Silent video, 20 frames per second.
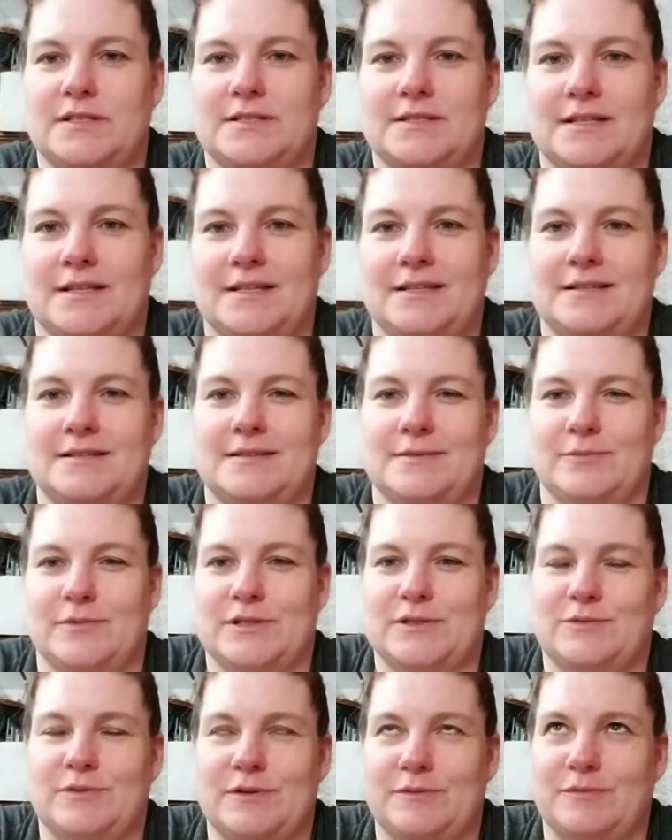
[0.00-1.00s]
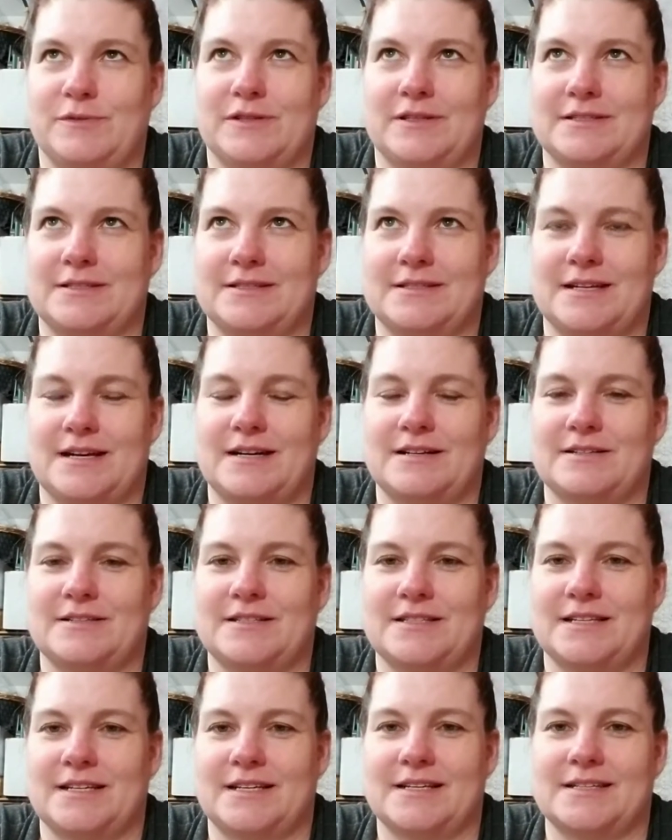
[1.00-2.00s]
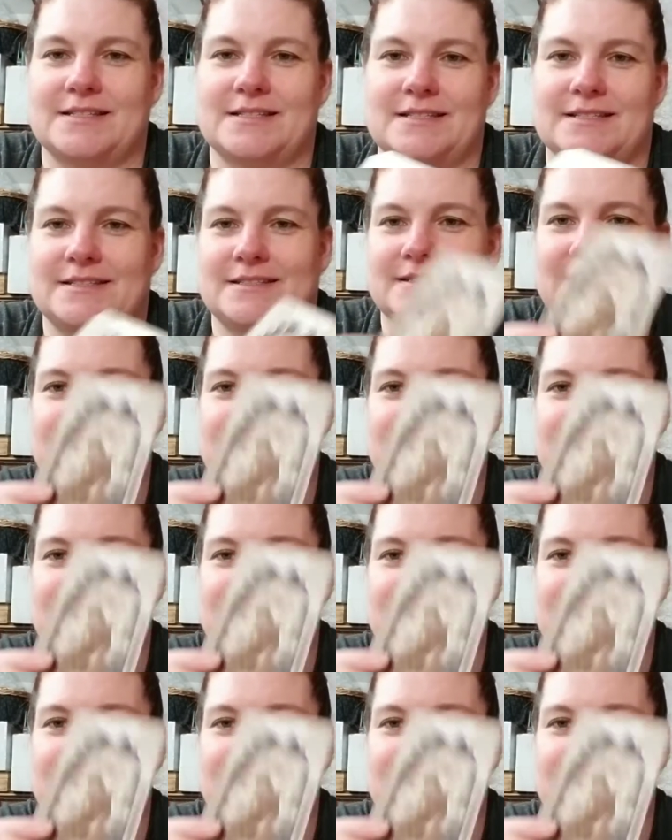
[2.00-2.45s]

suns and which one were the stars? Because it,